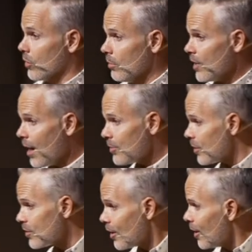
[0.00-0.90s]
Sometimes
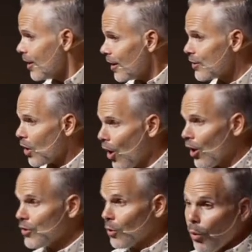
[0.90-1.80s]
it's
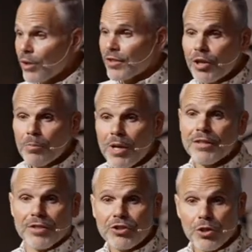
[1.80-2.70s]
hard to want to commit
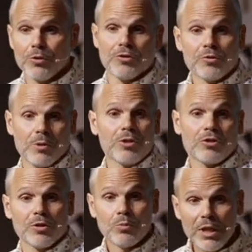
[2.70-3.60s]
to children's
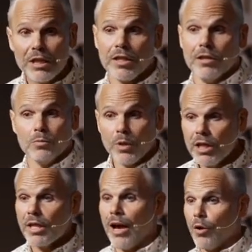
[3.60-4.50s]
ministry week in, week
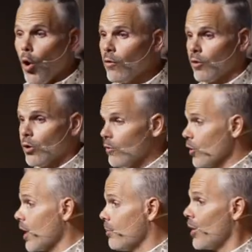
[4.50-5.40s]
out, over and over
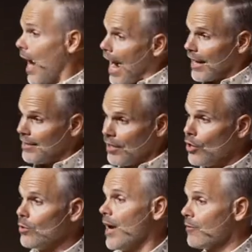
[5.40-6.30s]
again. But I can tell
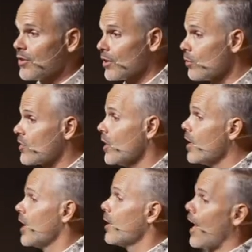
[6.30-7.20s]
you every single
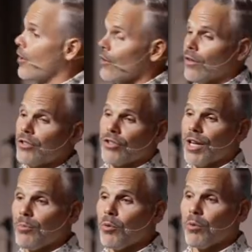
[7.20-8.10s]
Sunday at our lunch
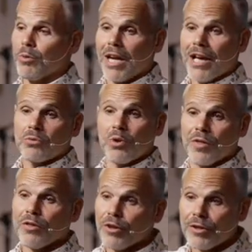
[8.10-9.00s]
table when we ask what they
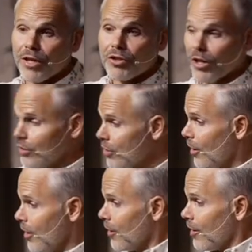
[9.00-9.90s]
learned at church,
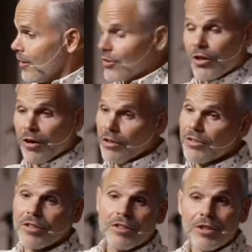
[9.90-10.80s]
Scarlett's
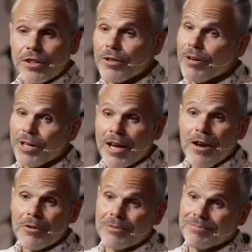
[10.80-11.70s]
sitting in here right now.